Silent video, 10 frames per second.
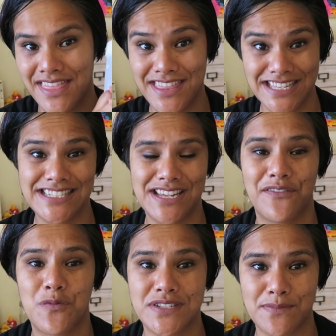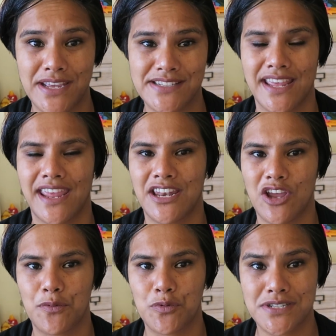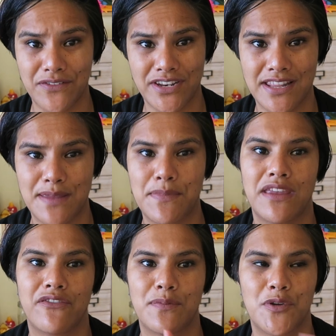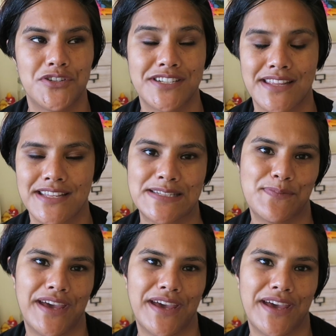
This stuff was amazing, and I will definitely be repurchasing this,